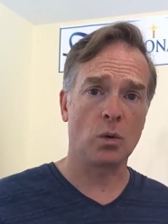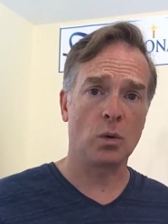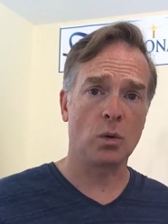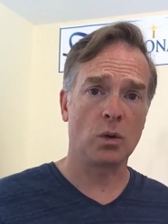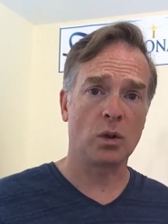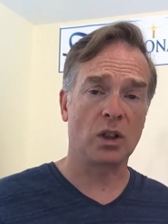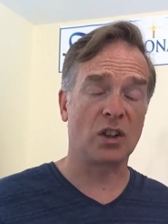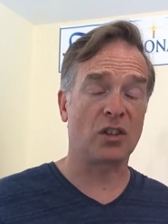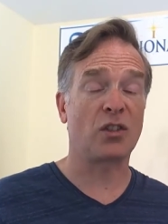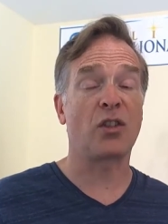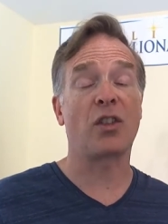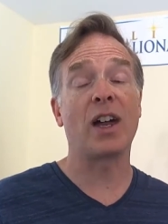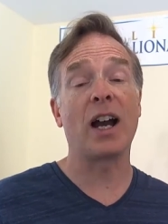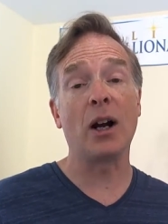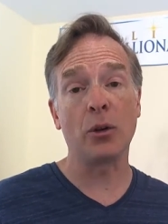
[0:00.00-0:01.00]
gets
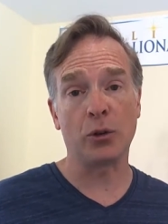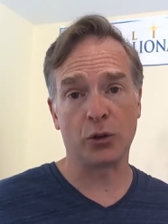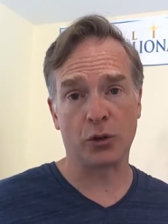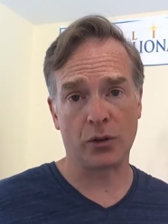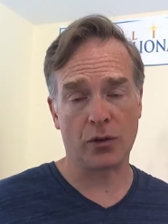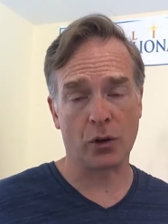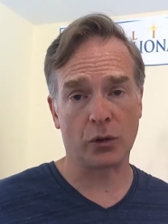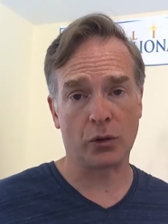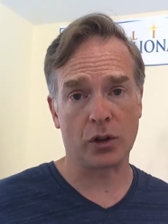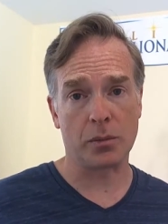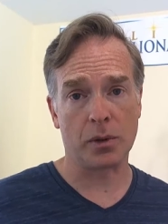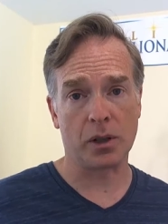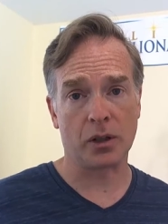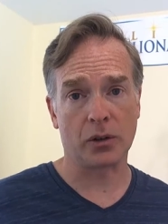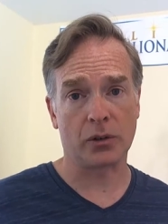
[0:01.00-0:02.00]
thousands of those
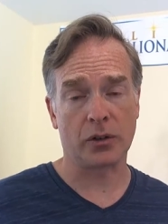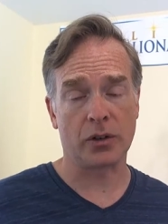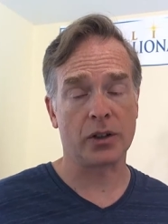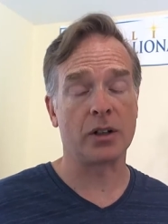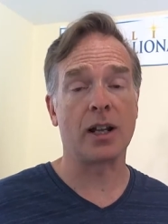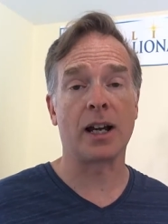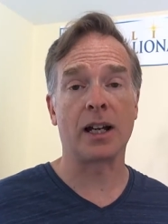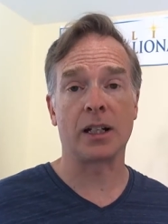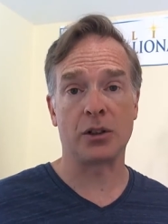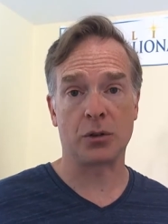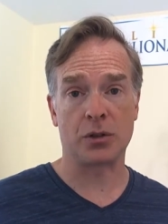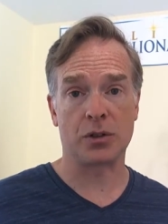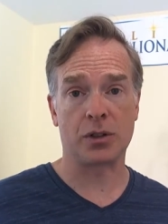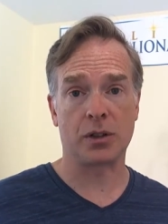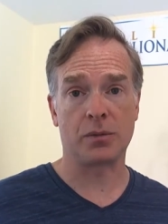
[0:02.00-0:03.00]
emails. They're not
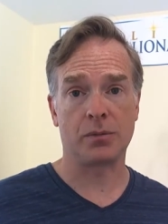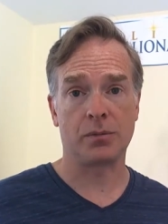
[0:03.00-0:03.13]
interested.